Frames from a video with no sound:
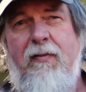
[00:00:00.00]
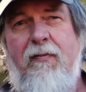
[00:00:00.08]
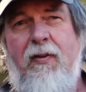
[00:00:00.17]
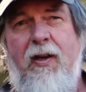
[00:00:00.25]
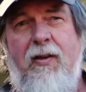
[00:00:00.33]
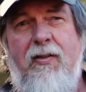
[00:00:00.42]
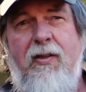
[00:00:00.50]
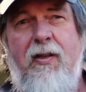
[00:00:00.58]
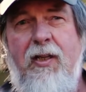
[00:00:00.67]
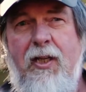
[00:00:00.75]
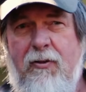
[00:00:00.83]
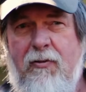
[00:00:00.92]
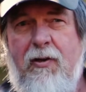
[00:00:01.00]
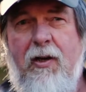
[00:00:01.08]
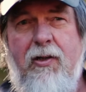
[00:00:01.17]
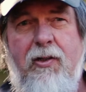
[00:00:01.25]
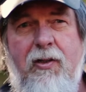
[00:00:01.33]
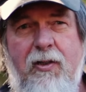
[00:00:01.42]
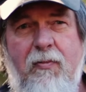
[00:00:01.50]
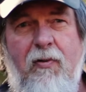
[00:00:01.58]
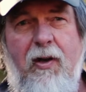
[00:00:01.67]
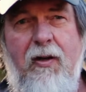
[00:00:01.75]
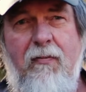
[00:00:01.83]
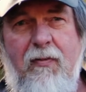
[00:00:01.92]
affects the introduction and
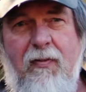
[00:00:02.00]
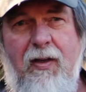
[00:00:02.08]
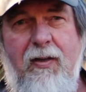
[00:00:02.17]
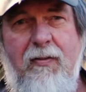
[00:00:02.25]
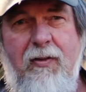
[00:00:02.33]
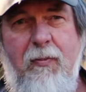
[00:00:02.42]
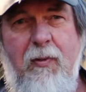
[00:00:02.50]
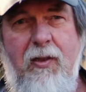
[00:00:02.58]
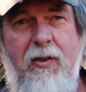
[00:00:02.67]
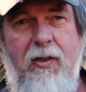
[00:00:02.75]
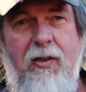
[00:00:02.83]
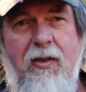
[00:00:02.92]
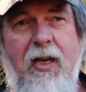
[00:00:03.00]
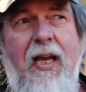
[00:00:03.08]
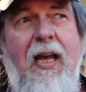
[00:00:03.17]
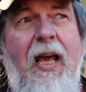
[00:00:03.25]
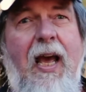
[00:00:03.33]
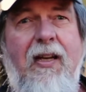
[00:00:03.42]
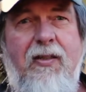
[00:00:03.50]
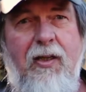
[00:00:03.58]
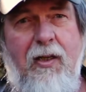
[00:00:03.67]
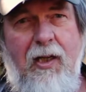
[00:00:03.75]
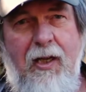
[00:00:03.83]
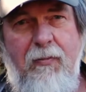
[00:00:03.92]
spread of invasive species. As the
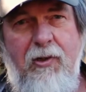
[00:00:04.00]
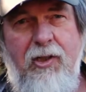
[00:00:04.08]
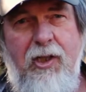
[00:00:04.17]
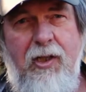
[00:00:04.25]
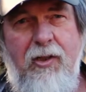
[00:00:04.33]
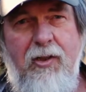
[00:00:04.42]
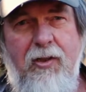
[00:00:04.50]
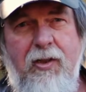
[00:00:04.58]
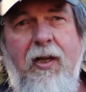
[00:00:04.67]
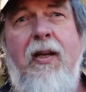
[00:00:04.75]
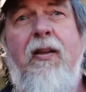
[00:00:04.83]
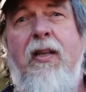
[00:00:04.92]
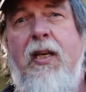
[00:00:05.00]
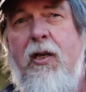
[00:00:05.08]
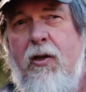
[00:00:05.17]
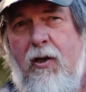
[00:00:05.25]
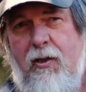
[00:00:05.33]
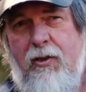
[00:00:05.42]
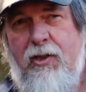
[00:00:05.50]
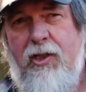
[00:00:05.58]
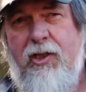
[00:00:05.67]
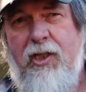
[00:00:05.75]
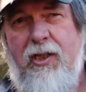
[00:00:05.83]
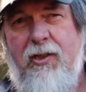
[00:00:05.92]
climate changes, the ecology
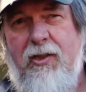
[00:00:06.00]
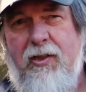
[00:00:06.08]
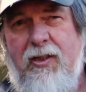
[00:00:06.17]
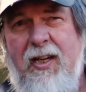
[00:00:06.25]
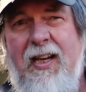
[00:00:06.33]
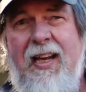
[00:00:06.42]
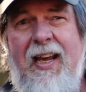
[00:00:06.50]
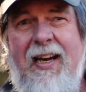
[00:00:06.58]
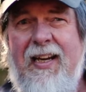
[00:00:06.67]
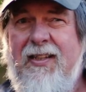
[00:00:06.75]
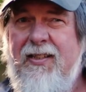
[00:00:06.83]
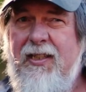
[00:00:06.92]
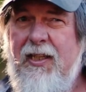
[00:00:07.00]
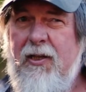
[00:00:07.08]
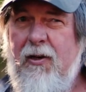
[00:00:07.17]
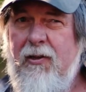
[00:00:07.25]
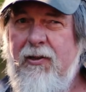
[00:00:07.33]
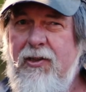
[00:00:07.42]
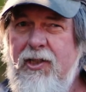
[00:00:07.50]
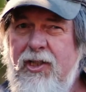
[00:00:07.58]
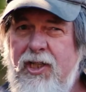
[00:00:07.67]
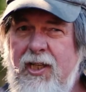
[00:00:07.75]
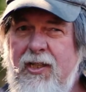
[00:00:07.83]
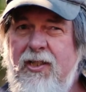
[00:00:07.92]
changes. And as the ecology
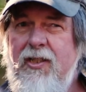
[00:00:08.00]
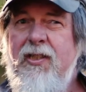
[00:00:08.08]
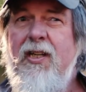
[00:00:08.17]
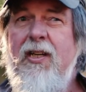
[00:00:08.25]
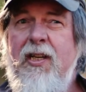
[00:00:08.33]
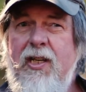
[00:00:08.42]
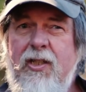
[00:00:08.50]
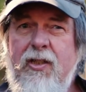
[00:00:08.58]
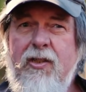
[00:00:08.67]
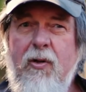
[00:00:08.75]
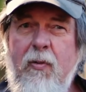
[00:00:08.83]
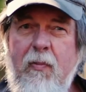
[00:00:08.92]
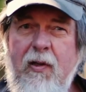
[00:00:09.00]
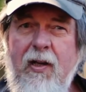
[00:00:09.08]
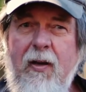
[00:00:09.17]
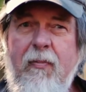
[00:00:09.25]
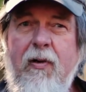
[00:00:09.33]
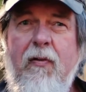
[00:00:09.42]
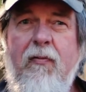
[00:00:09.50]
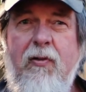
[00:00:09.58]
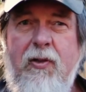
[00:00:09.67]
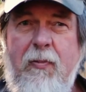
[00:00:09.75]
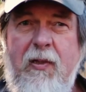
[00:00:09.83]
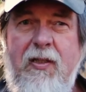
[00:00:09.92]
changes, niches open up for
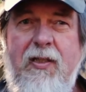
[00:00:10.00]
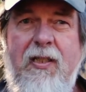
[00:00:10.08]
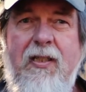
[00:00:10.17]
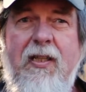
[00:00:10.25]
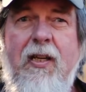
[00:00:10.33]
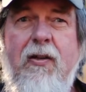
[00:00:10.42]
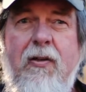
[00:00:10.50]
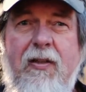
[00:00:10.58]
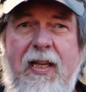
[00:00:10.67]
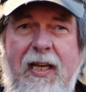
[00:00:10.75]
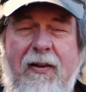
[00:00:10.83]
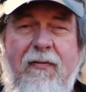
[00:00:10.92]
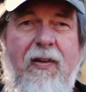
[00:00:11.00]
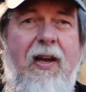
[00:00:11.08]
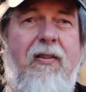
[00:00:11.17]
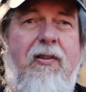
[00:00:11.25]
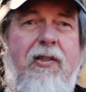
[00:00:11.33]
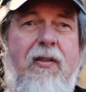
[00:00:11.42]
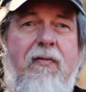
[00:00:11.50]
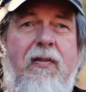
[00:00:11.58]
species to take advantage of.